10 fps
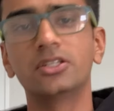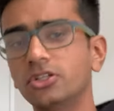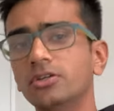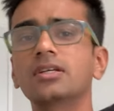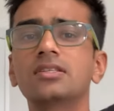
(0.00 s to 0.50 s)

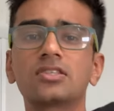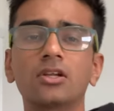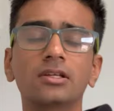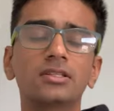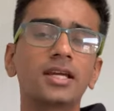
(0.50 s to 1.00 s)
To
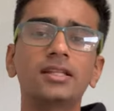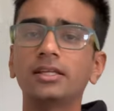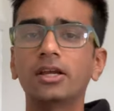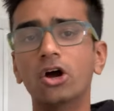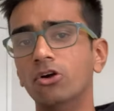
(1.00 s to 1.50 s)
consolidate
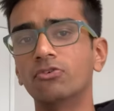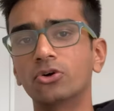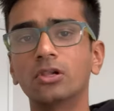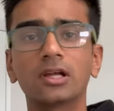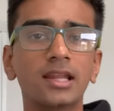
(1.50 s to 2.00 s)
the
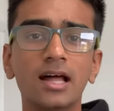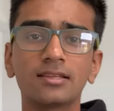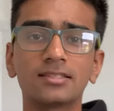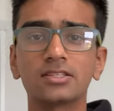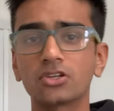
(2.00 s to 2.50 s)
overall
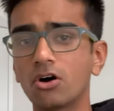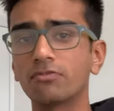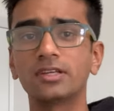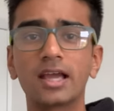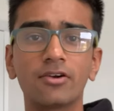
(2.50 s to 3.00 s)
analysis
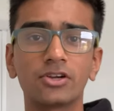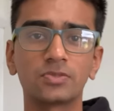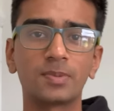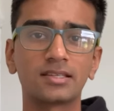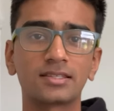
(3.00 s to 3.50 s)
of the
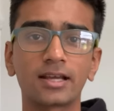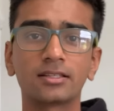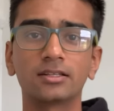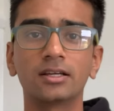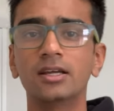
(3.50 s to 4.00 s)
aerospace
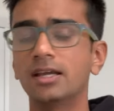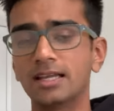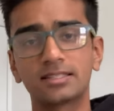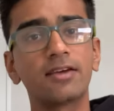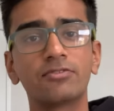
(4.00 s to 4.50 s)
sector,
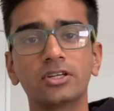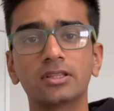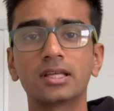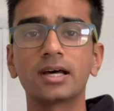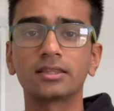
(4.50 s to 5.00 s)
it's
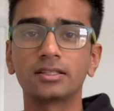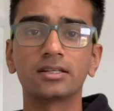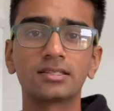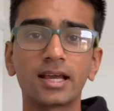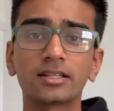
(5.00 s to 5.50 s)
evident that
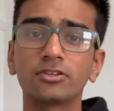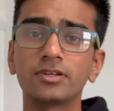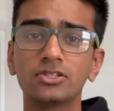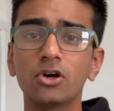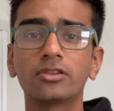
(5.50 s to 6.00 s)
the sector
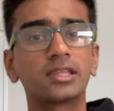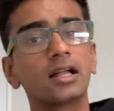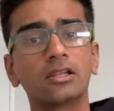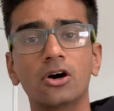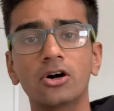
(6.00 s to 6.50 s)
is not
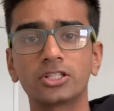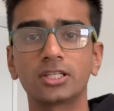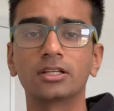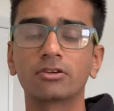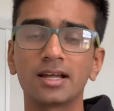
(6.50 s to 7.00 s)
that large
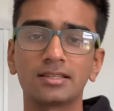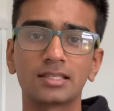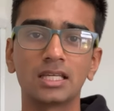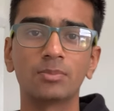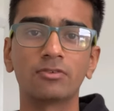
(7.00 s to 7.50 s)
in the grand
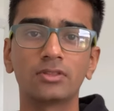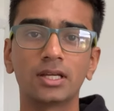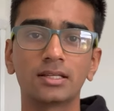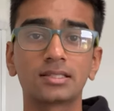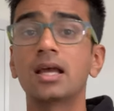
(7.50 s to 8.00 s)
scheme of
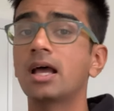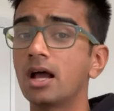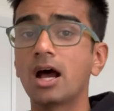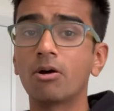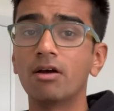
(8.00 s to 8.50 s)
things.
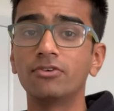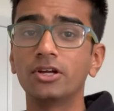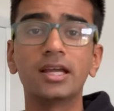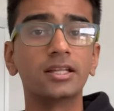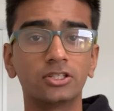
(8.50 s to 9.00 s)
However,
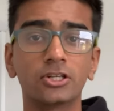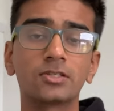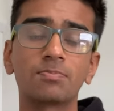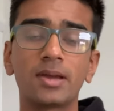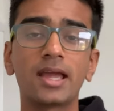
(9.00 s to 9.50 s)
it
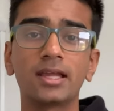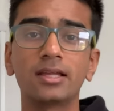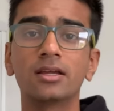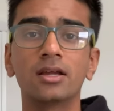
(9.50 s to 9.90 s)
does pay